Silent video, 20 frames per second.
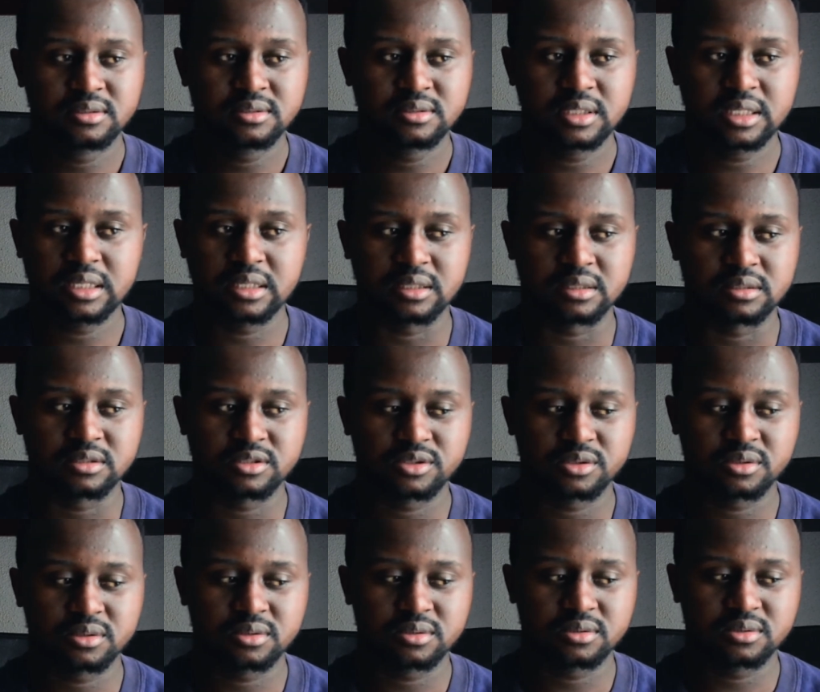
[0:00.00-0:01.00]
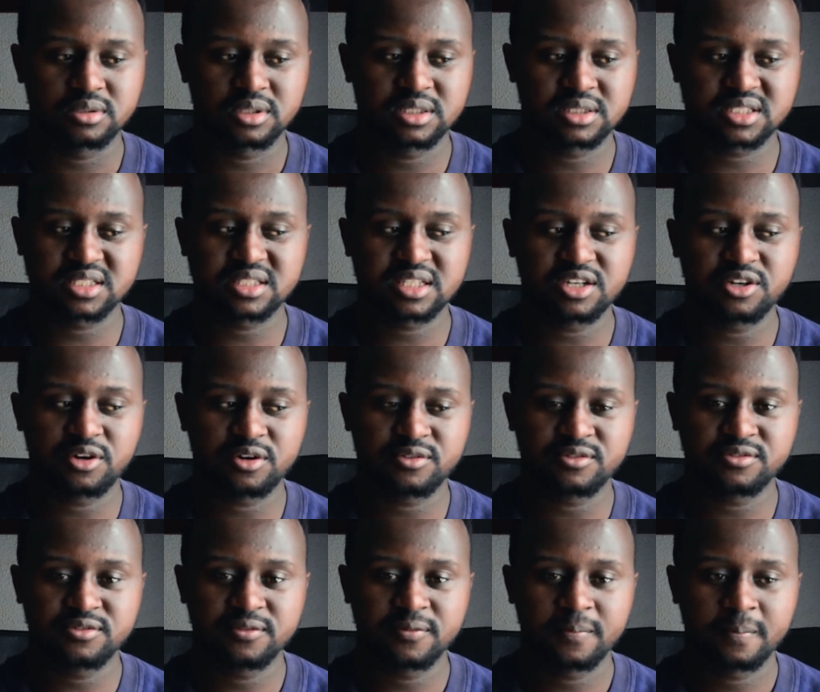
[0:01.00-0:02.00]
Yeah, so it's a thing
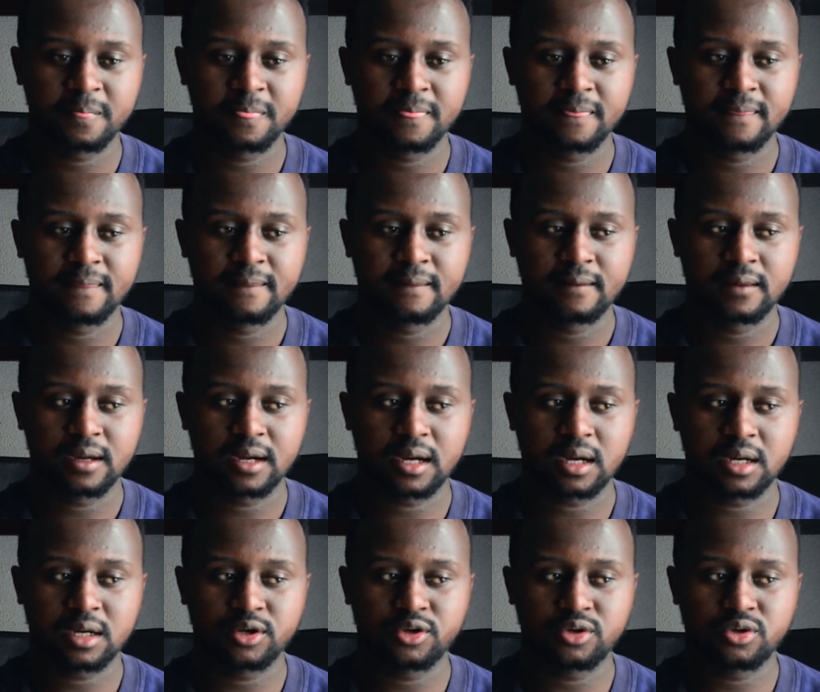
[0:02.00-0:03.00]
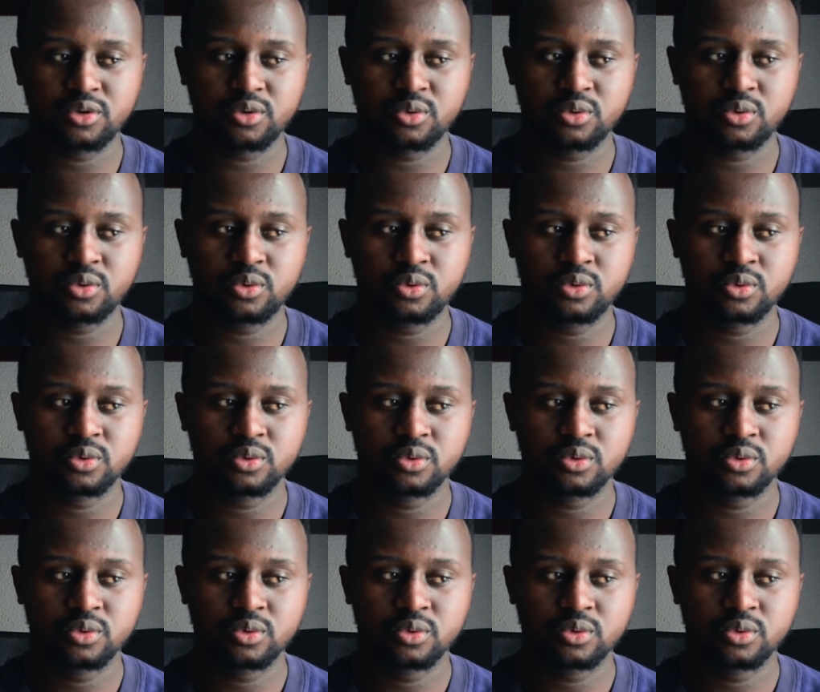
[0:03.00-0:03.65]
of, are you